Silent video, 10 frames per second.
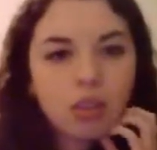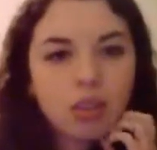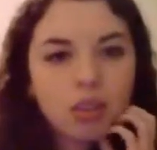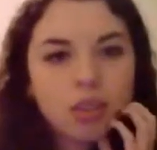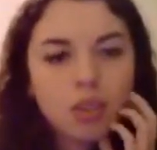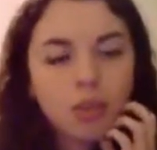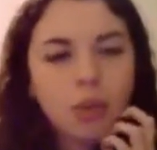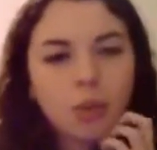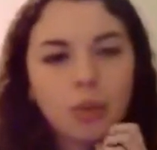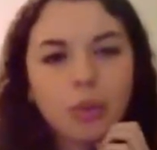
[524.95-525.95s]

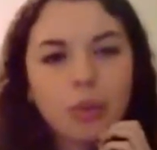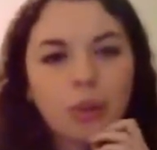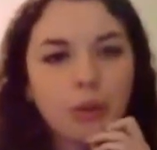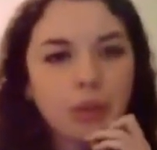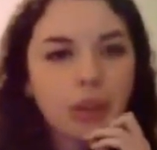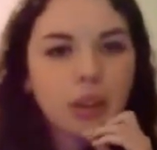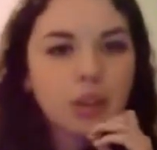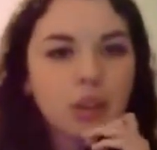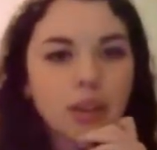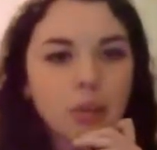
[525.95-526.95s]
askew and you didn't really
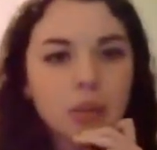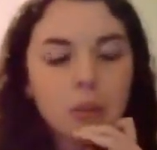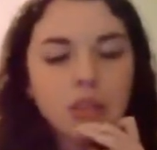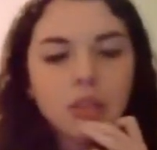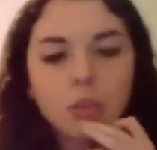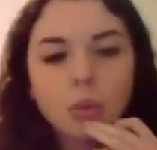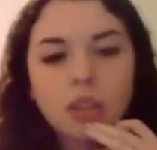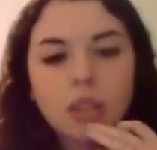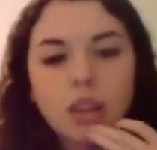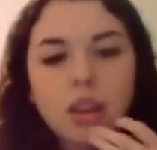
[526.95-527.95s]
understand what the message was.